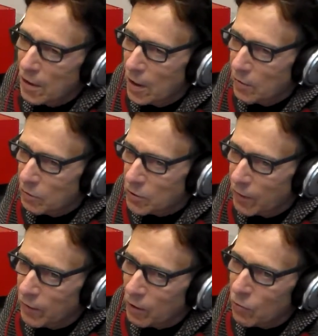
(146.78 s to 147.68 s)
and there's
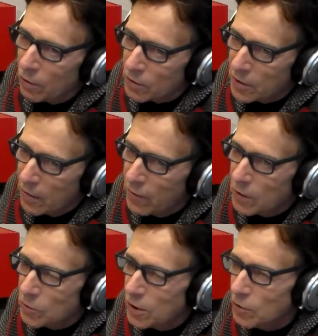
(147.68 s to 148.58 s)
definitely a cost
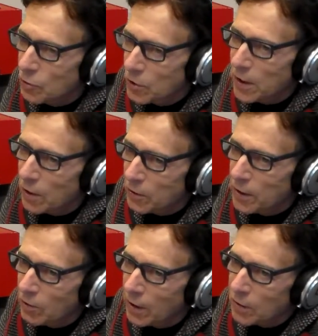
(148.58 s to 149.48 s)
savings in using
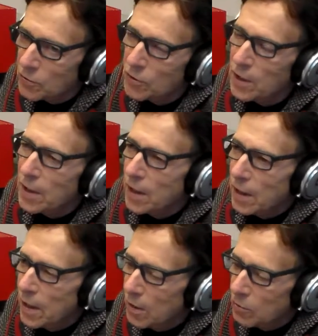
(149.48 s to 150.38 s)
LED lights,
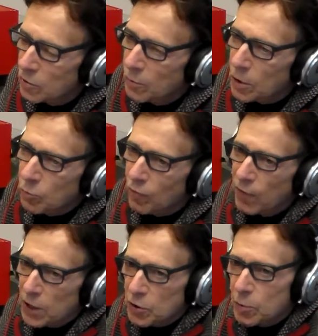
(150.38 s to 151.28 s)
and there's so much more
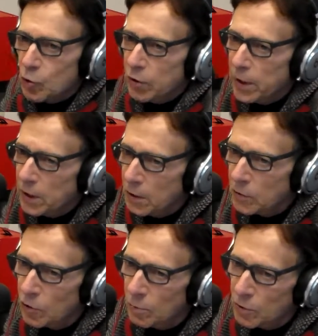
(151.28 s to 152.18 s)
flexibility
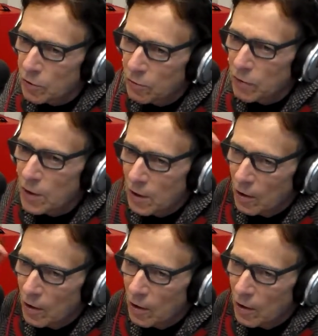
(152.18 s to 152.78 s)
in terms of